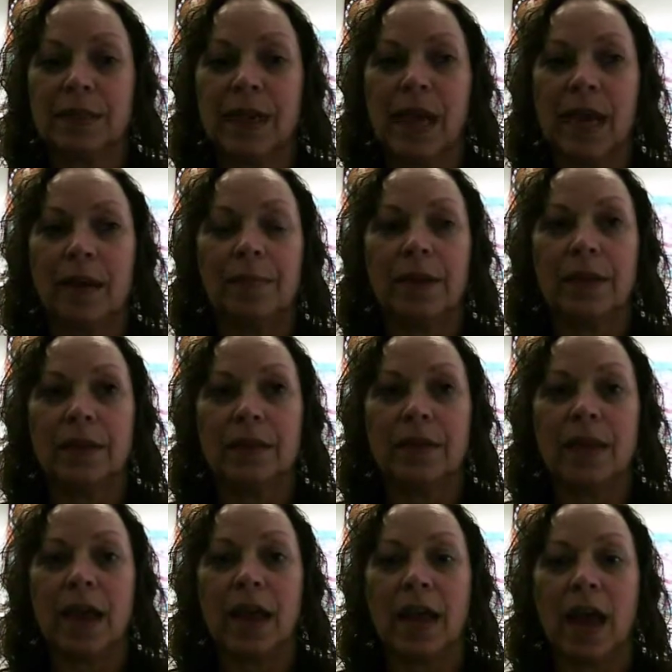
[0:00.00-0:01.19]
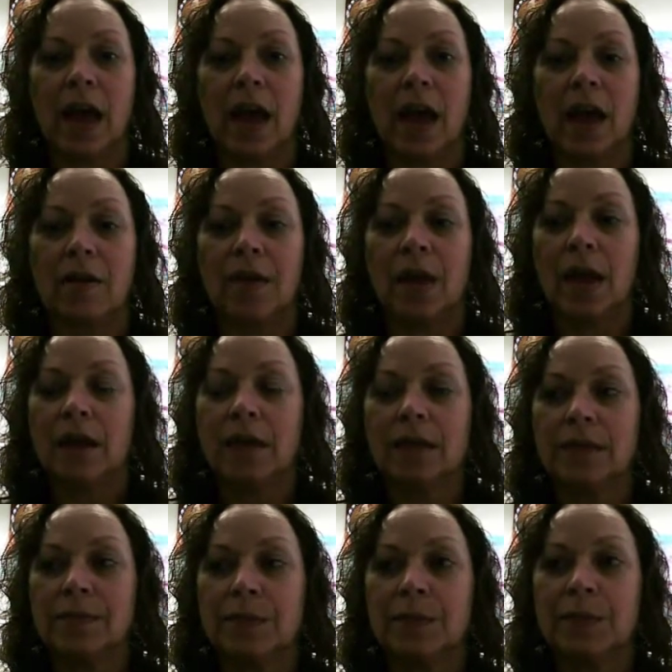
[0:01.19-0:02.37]
State because they have
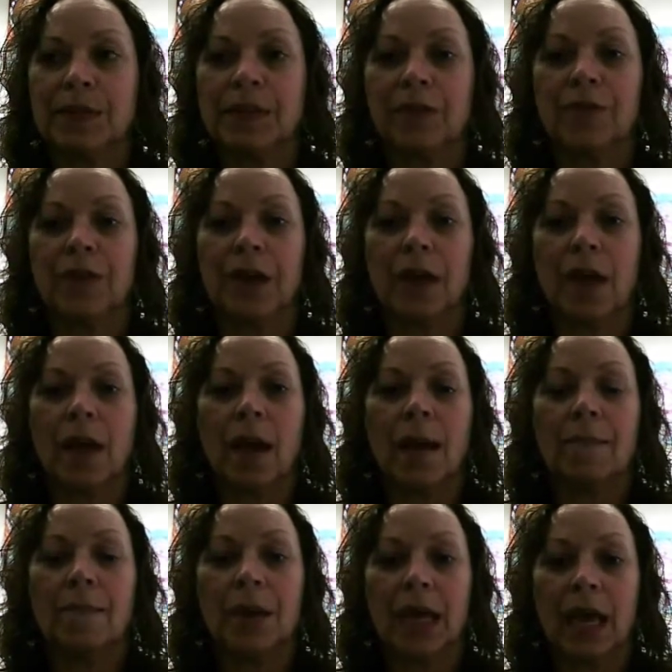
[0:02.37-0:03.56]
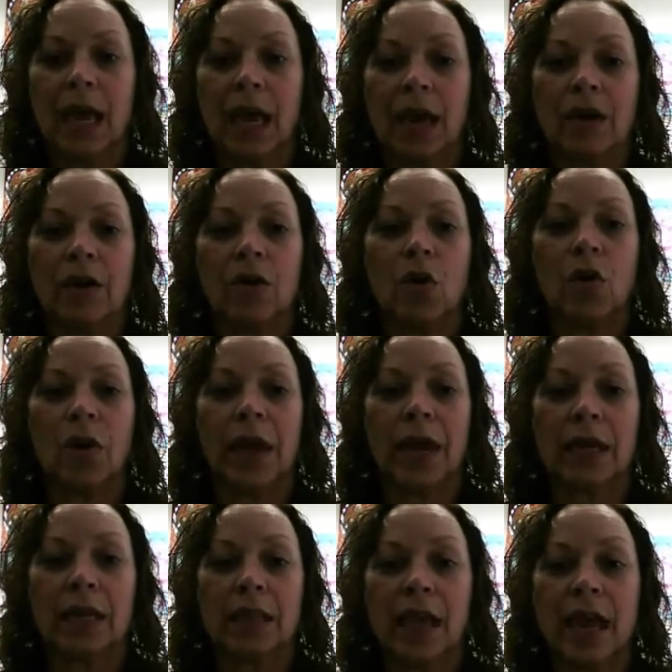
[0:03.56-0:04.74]
some specific mechanical
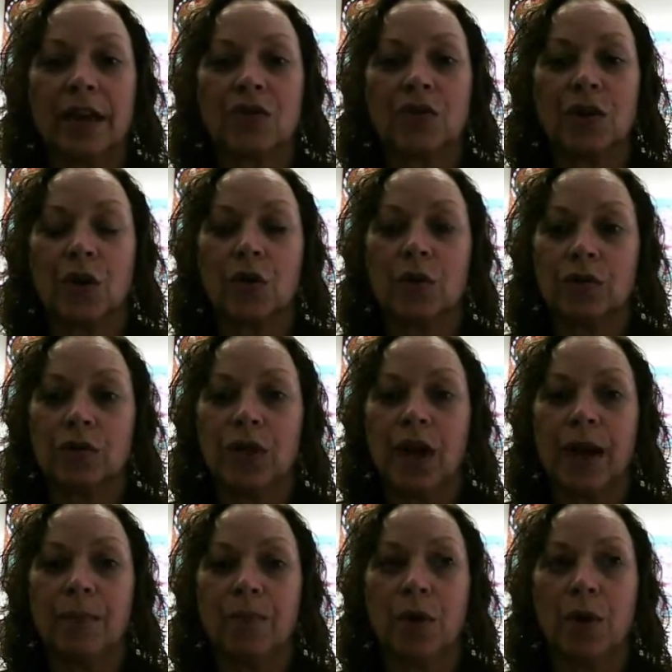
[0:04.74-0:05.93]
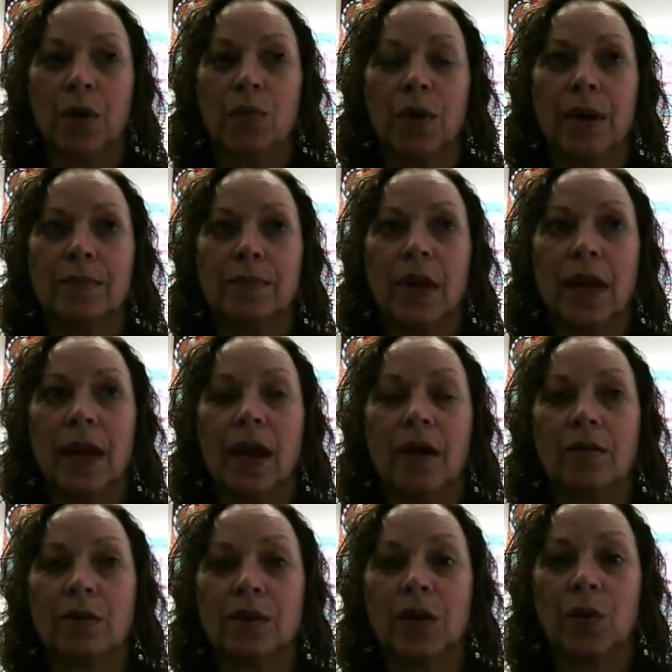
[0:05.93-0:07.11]
and electrical type programs, and I
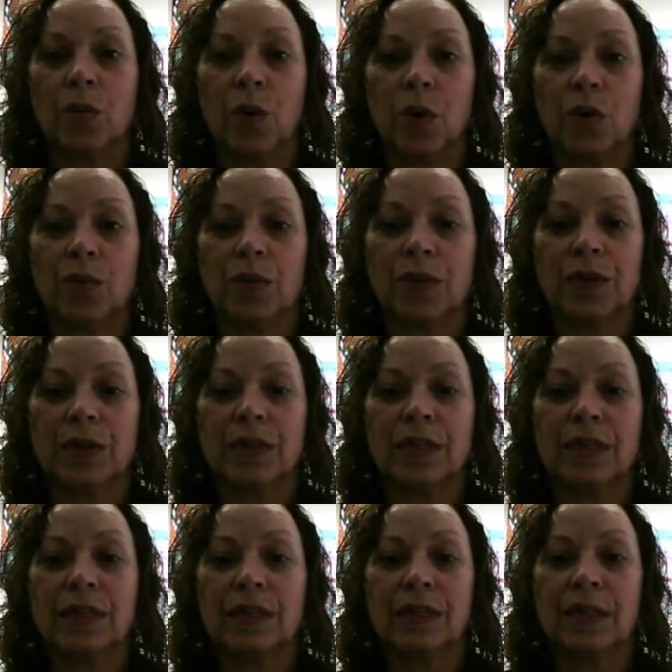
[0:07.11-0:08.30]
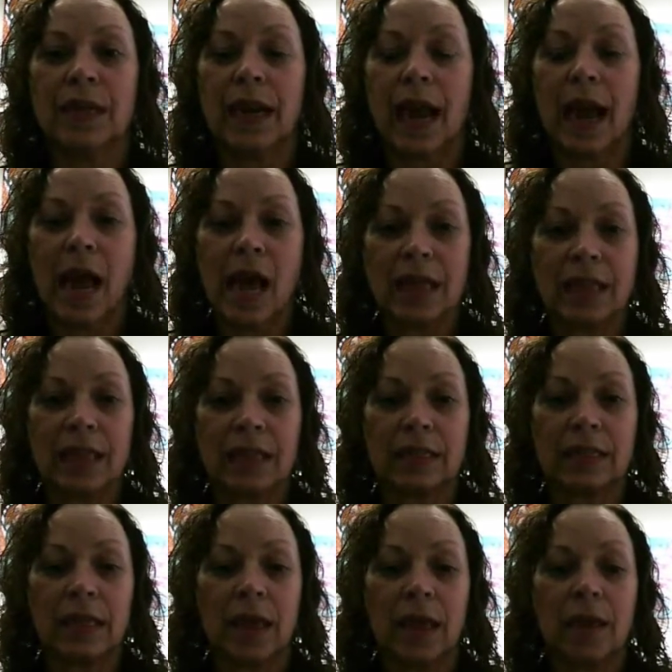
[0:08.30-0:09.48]
also worked with the TTC at
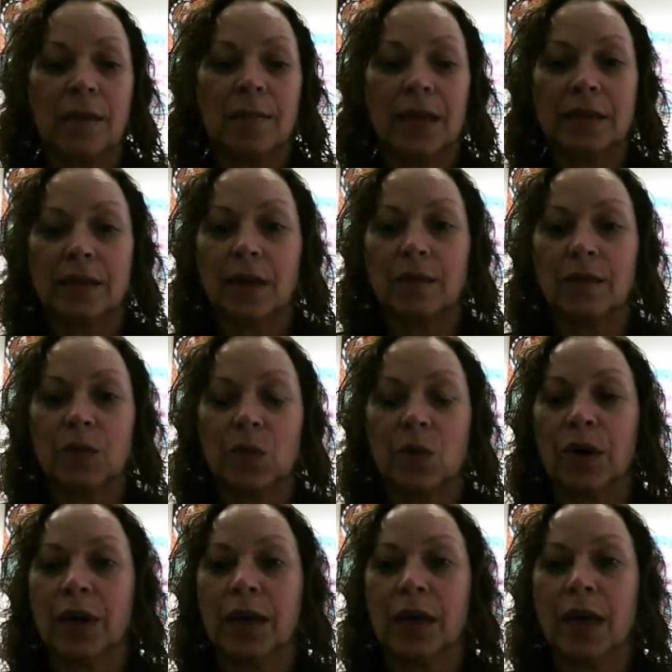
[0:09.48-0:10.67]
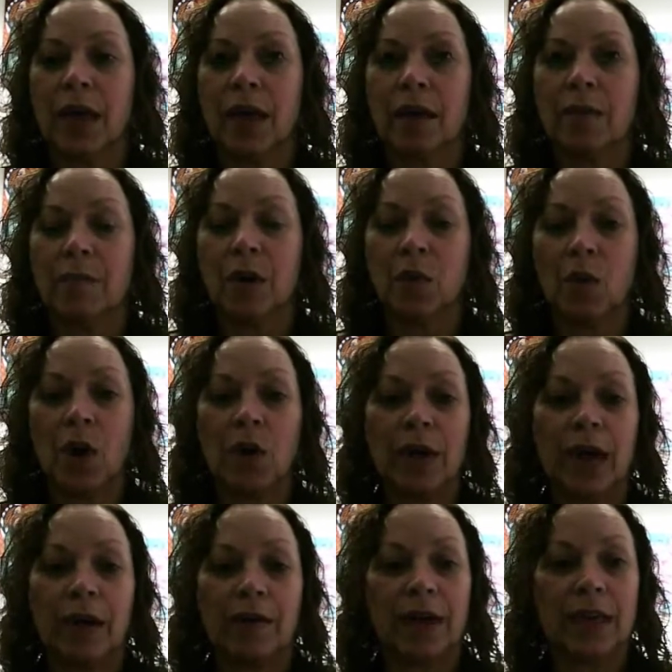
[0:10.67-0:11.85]
Athens because I was working in Monroe
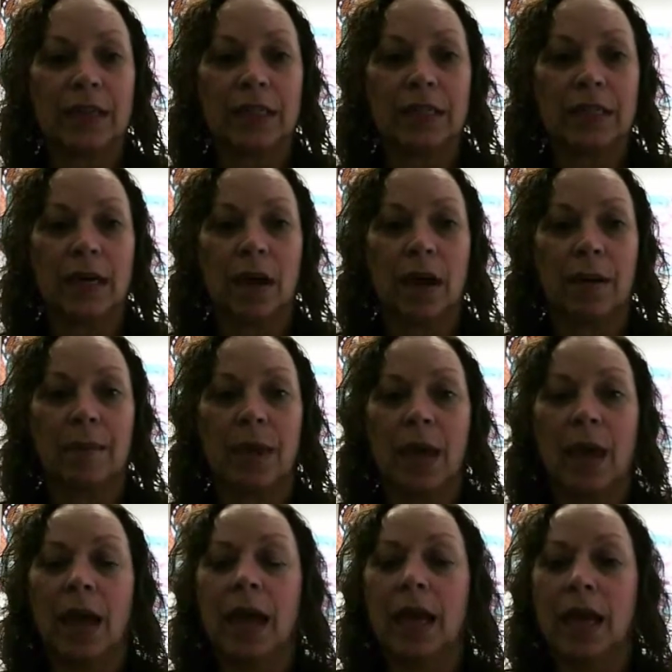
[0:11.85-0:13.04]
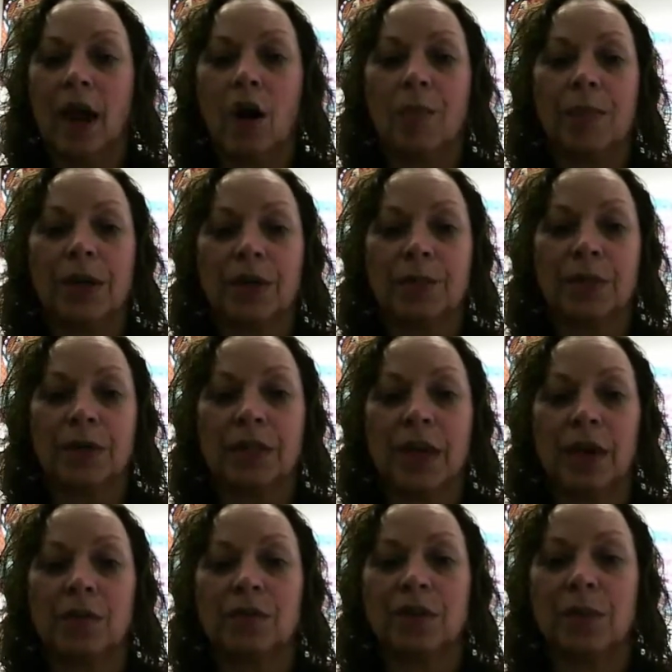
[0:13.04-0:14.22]
County at the time in helping to put
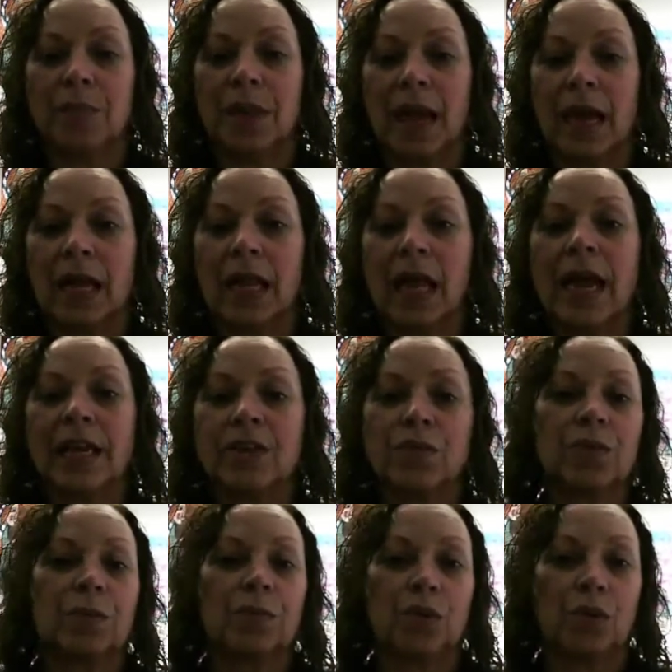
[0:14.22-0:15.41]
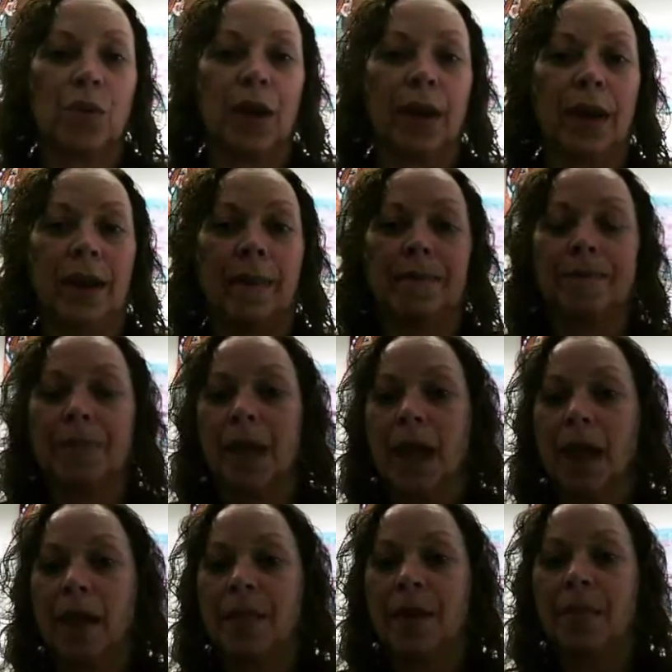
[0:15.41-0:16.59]
together some of that classroom training,
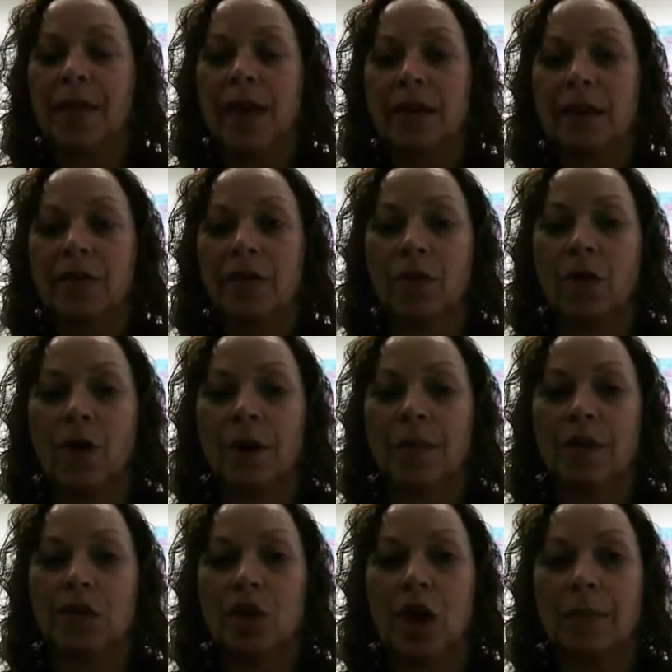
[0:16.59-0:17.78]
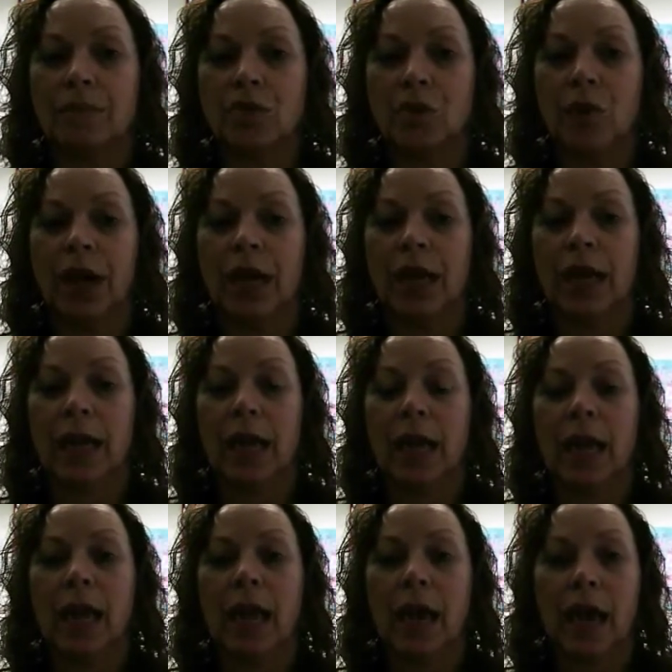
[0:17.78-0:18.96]
and then they did their on-the-job training
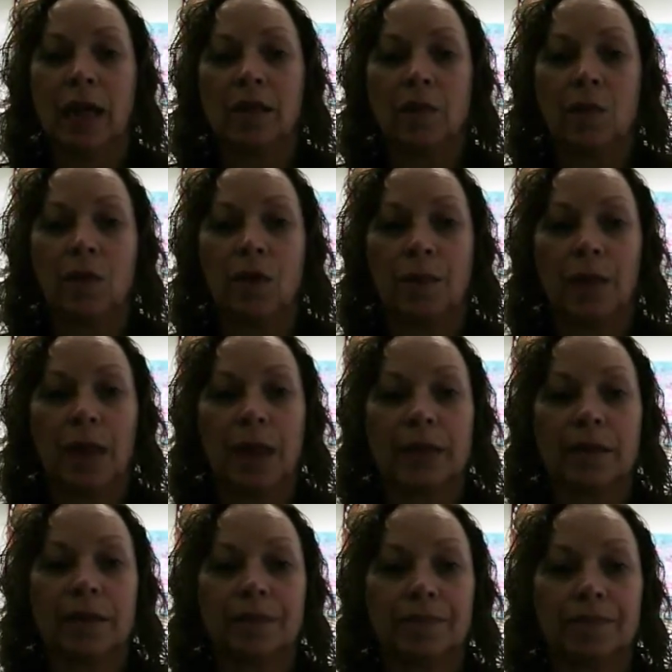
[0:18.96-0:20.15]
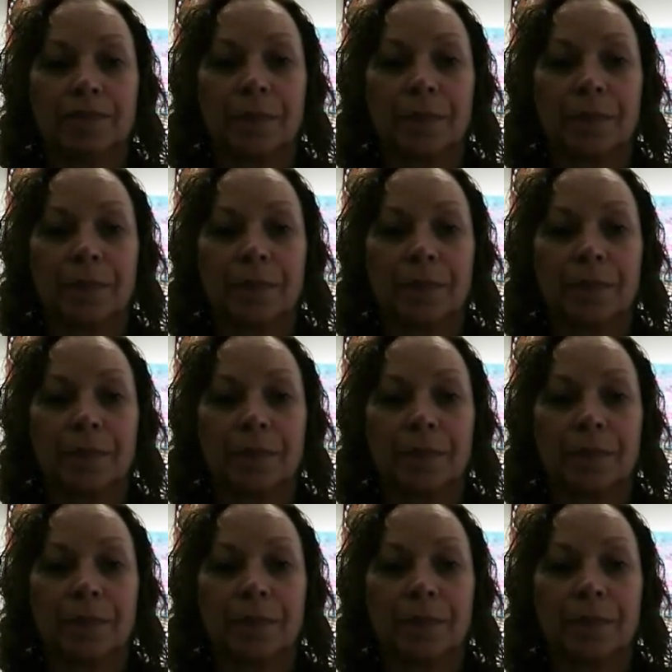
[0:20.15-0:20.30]
at the workplace.